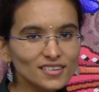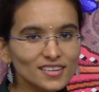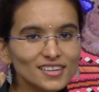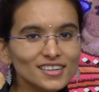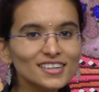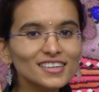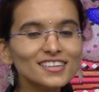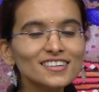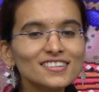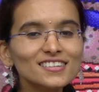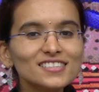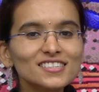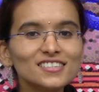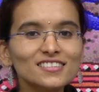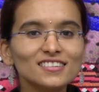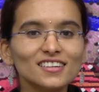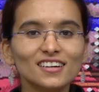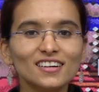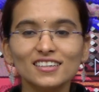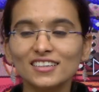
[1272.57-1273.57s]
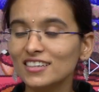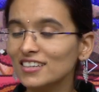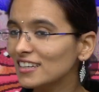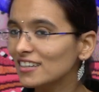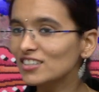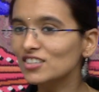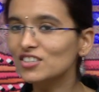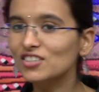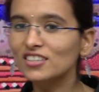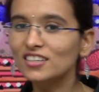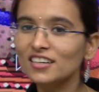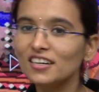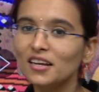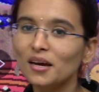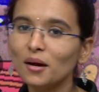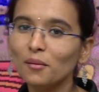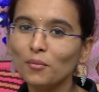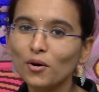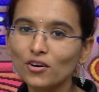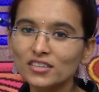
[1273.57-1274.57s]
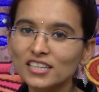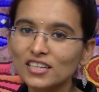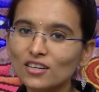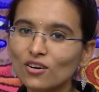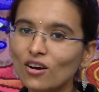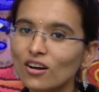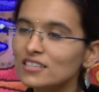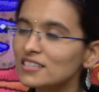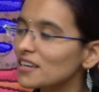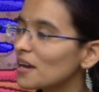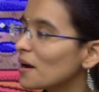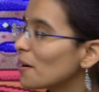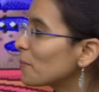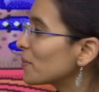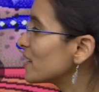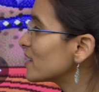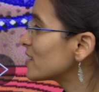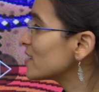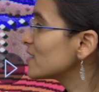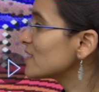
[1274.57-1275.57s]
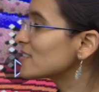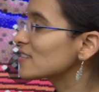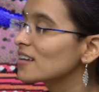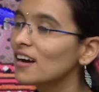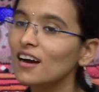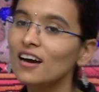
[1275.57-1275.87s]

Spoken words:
Clear children about the Golgi apparatus?